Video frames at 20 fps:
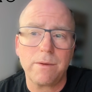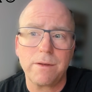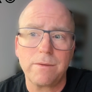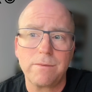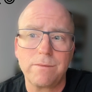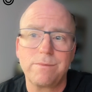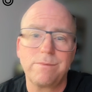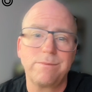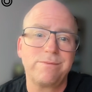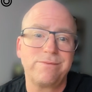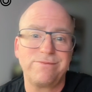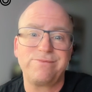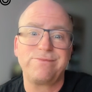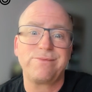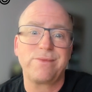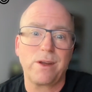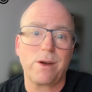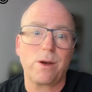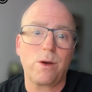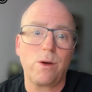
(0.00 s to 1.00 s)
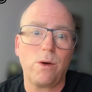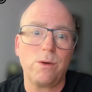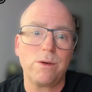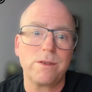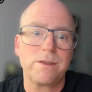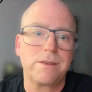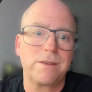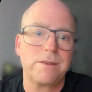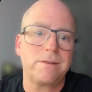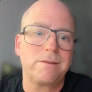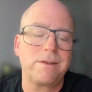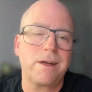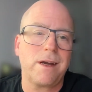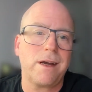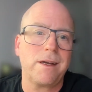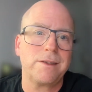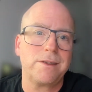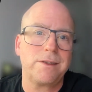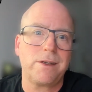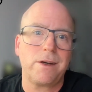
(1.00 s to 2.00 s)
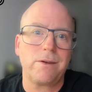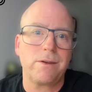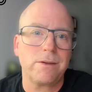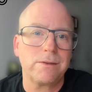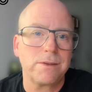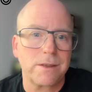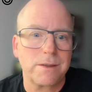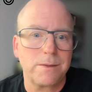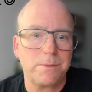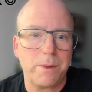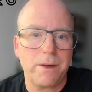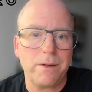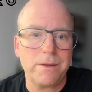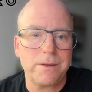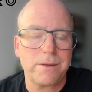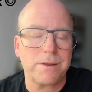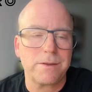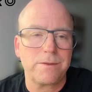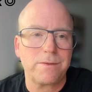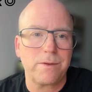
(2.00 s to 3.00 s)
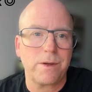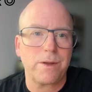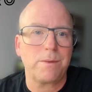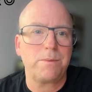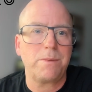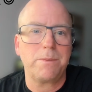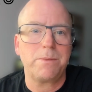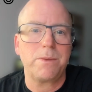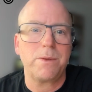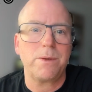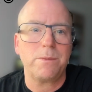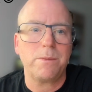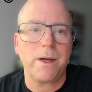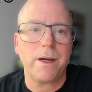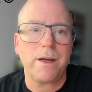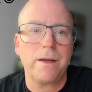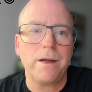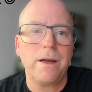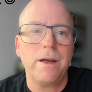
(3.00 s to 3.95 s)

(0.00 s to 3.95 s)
And the goal is to kind of share those experiences for other people who might